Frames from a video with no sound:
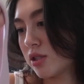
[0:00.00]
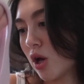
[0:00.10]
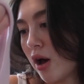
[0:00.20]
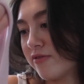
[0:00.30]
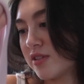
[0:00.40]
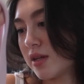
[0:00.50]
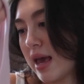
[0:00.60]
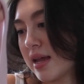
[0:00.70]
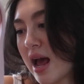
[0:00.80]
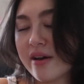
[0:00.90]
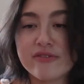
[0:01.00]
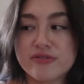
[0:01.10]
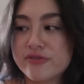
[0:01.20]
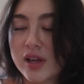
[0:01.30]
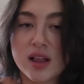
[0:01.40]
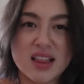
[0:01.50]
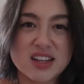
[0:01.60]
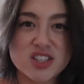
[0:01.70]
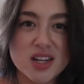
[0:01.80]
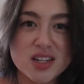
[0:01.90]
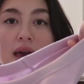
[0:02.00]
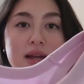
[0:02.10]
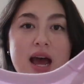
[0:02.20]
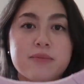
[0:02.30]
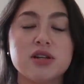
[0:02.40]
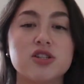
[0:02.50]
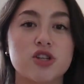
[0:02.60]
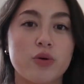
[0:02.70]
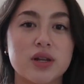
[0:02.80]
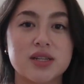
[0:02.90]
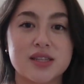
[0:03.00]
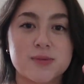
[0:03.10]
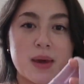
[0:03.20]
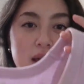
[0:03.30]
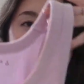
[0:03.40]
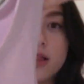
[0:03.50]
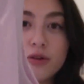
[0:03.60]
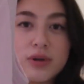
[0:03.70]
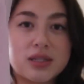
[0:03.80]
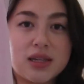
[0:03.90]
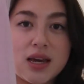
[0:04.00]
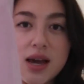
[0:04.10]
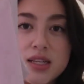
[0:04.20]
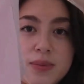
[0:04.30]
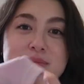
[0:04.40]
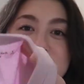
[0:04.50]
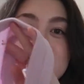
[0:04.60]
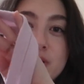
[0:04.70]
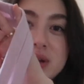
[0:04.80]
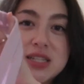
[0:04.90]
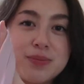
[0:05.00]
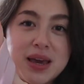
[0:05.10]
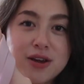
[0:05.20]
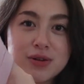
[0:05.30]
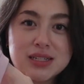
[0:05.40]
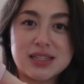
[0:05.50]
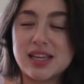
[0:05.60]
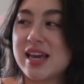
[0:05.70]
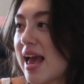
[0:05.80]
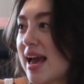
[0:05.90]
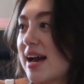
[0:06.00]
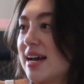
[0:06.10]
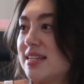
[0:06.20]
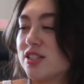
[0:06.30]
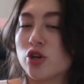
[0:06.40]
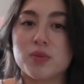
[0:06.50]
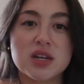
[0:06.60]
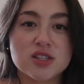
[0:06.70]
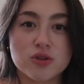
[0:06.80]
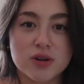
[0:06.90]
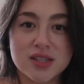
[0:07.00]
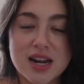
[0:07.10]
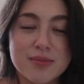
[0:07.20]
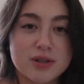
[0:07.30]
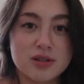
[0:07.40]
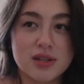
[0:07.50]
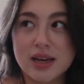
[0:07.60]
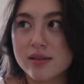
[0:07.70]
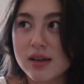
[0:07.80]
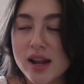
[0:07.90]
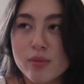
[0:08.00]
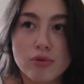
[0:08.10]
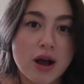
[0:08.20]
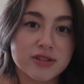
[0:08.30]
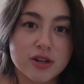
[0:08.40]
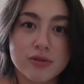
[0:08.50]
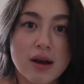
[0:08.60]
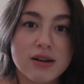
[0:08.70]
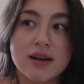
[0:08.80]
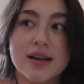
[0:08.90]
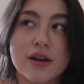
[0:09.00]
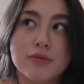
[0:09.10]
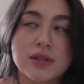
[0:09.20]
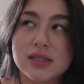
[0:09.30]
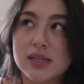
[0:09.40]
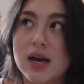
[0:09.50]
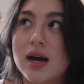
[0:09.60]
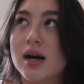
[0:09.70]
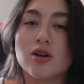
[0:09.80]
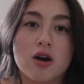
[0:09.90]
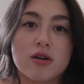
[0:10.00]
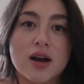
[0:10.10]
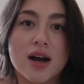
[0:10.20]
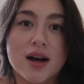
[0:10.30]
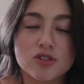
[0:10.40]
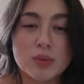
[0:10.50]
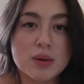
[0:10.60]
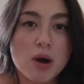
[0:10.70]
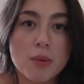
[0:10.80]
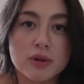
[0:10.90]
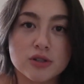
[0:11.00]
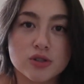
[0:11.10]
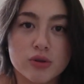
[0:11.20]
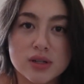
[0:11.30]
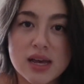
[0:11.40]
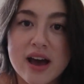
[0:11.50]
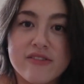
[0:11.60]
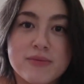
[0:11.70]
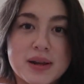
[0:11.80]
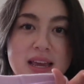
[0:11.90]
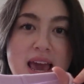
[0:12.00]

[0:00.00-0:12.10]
soft A and F collection, and I've been so into this pink color recently, guys. I've been so into pink recently, and so many stores that I've been like kind of browsing around at, like Aritzia, Zara, so many popular stores have been